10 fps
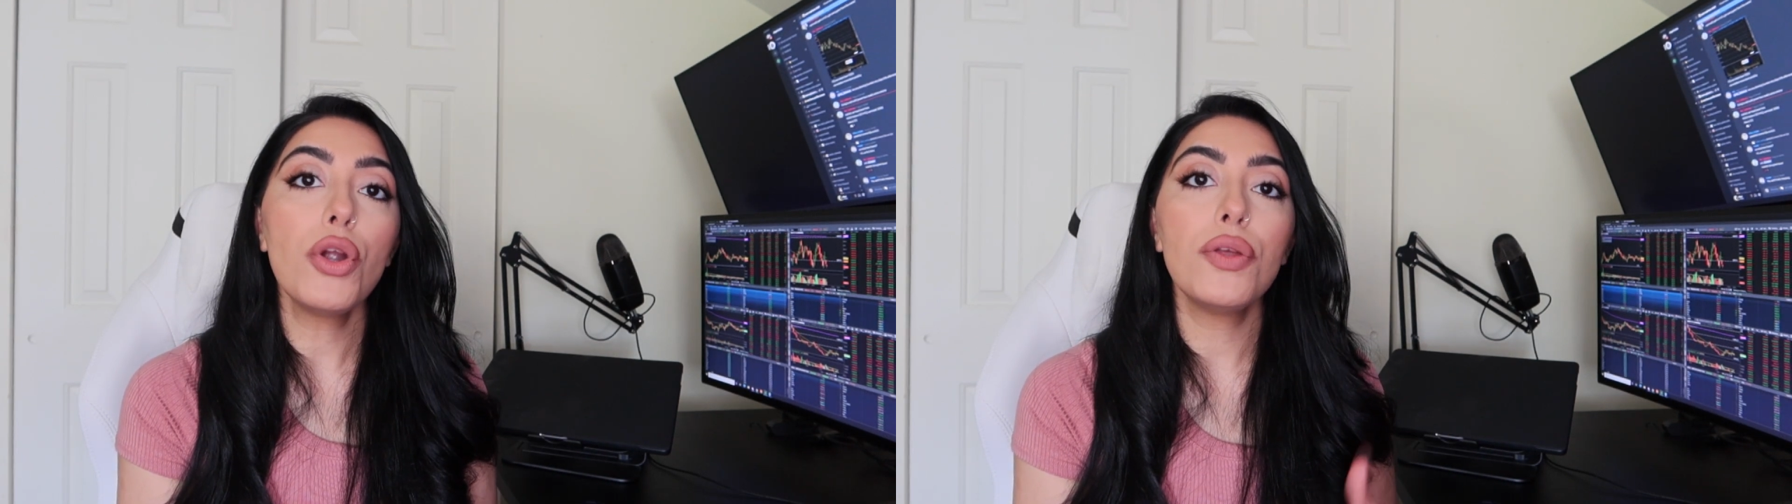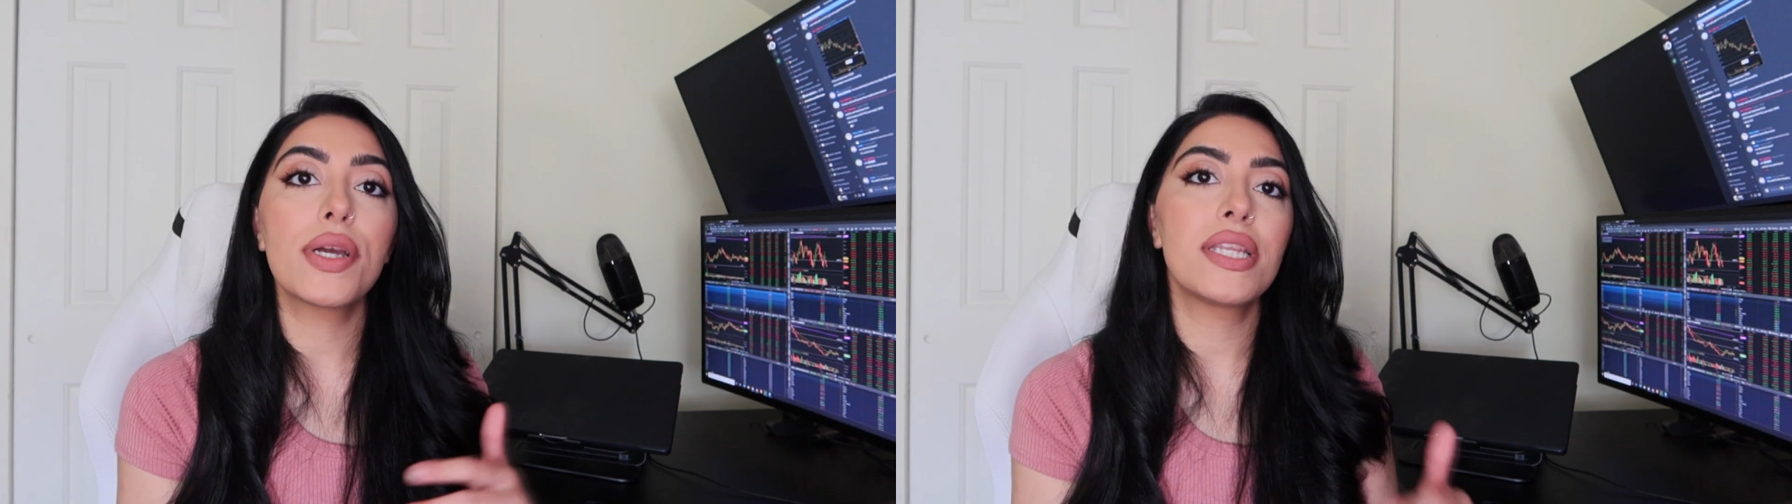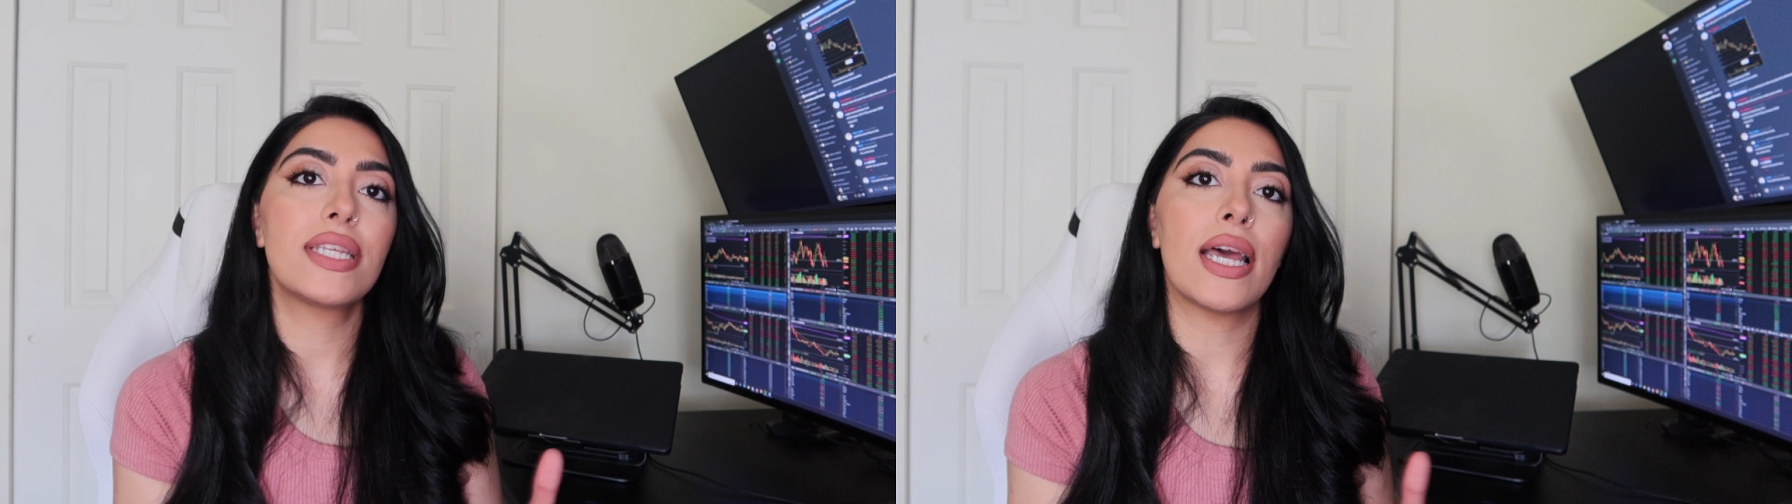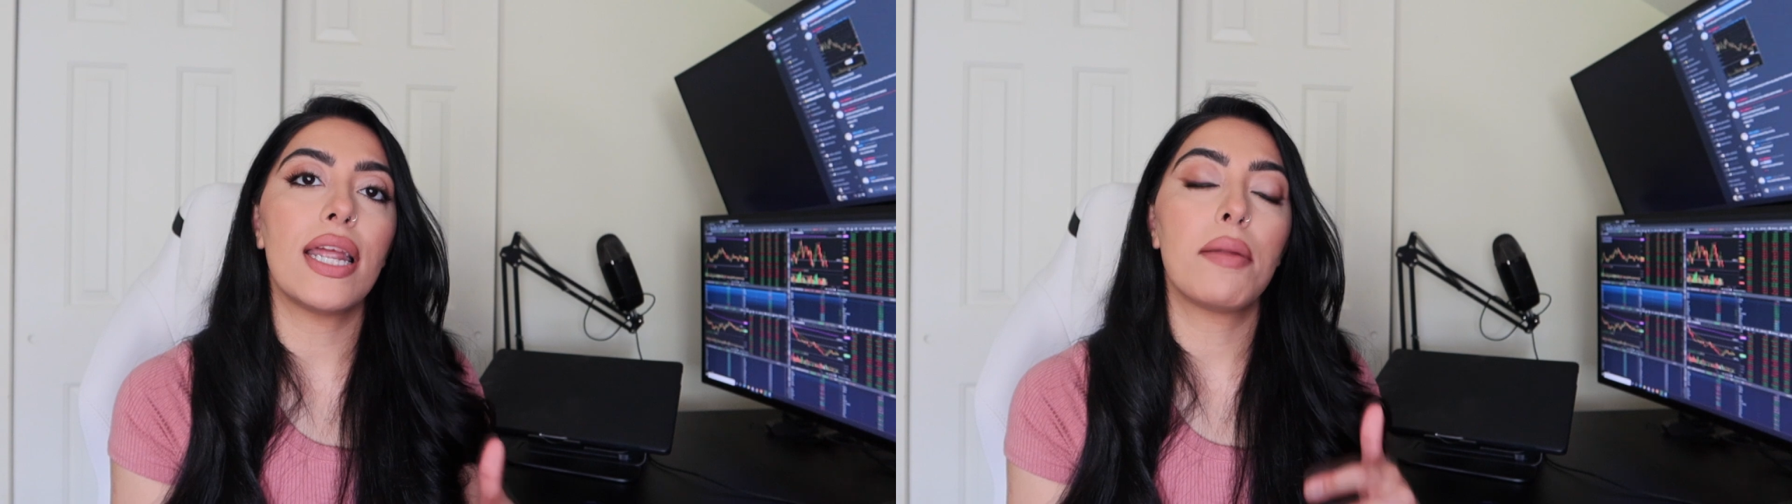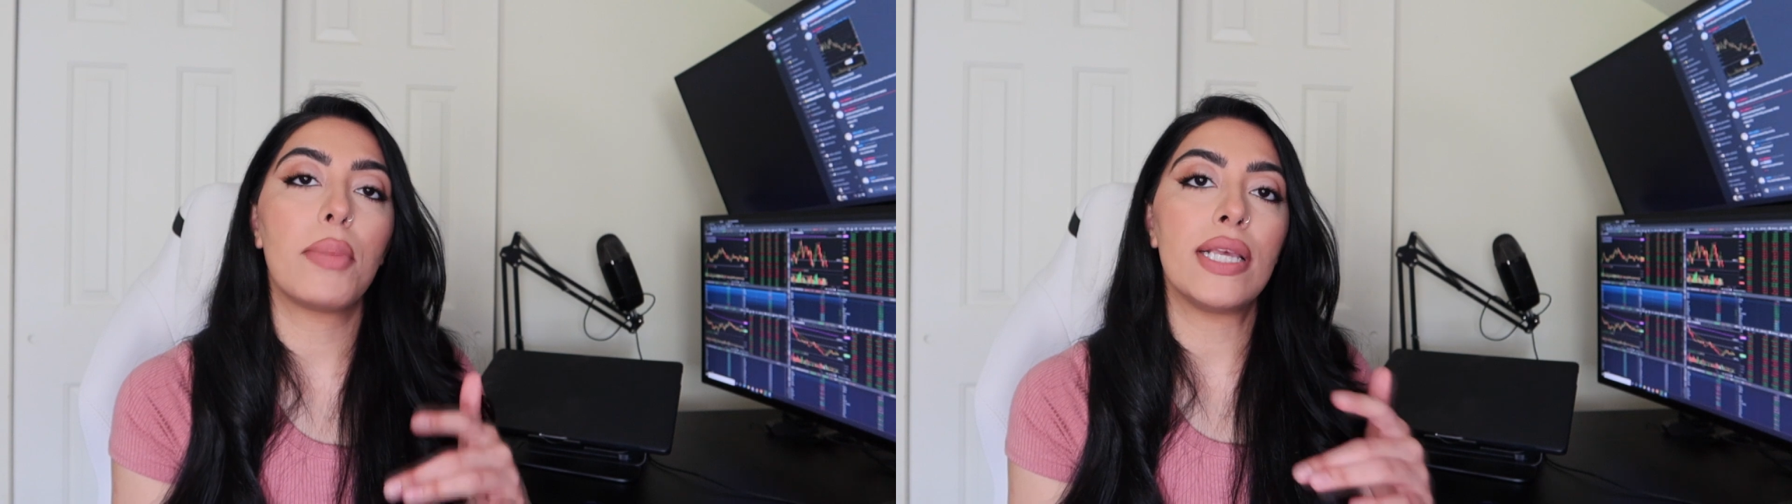you can set
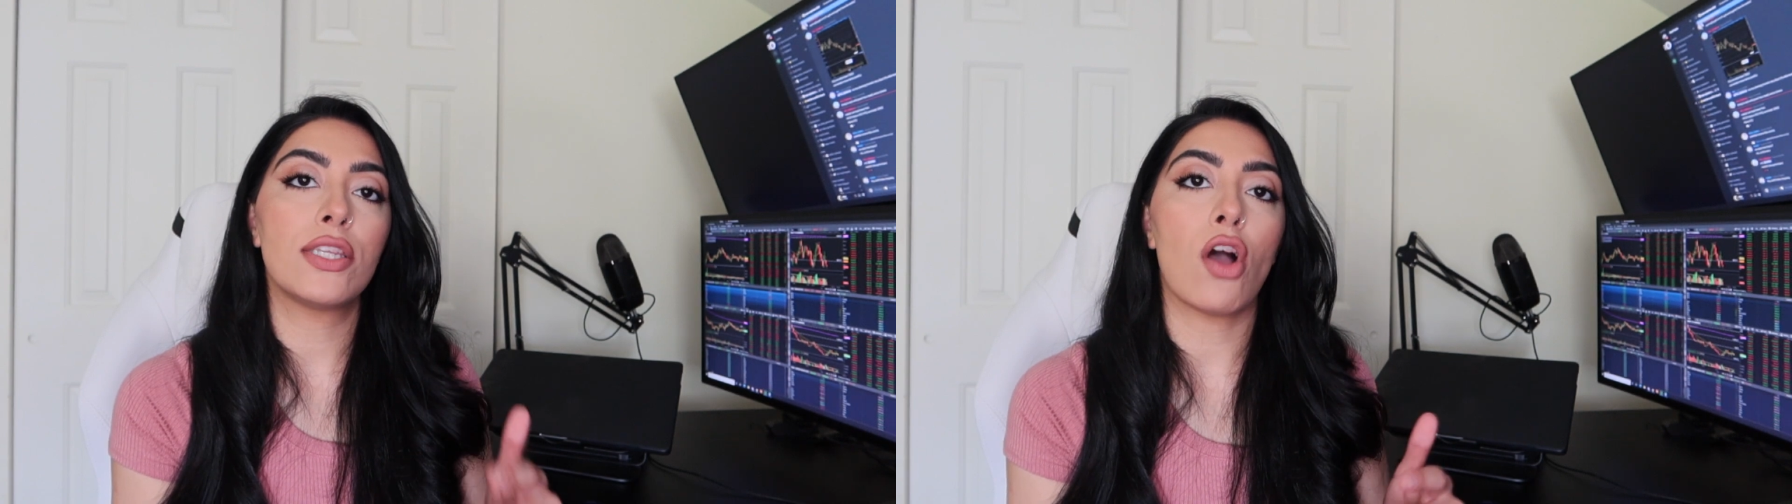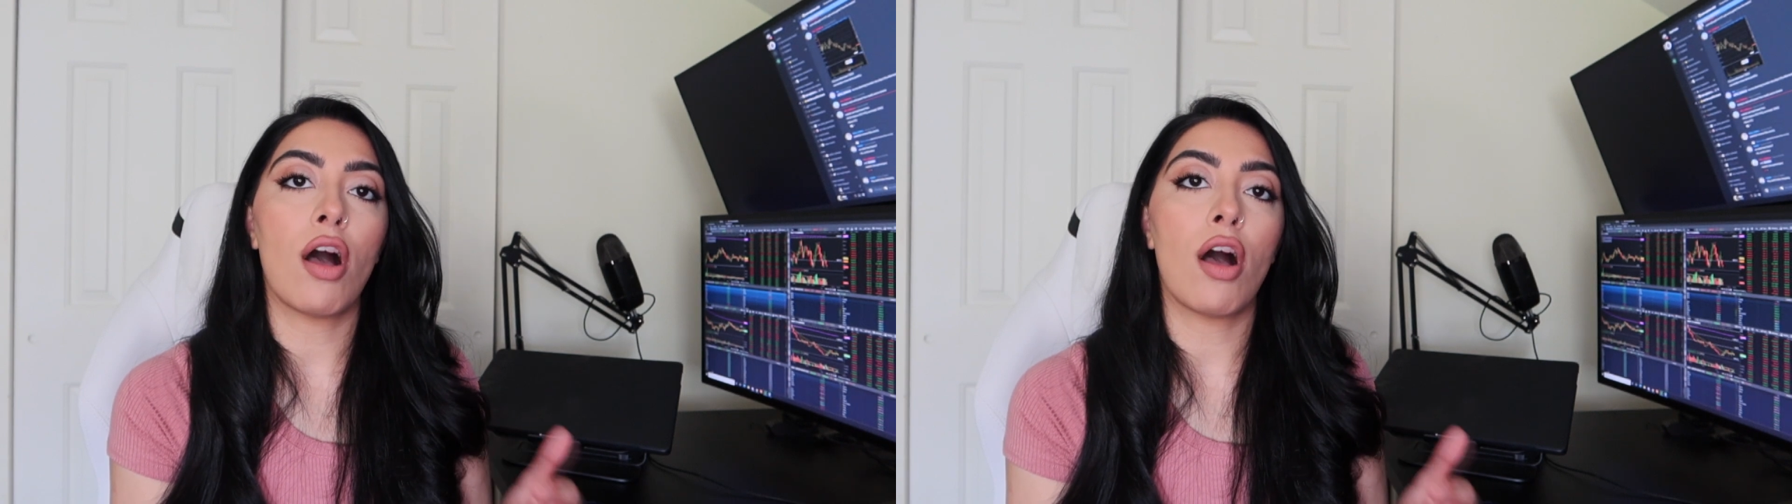it based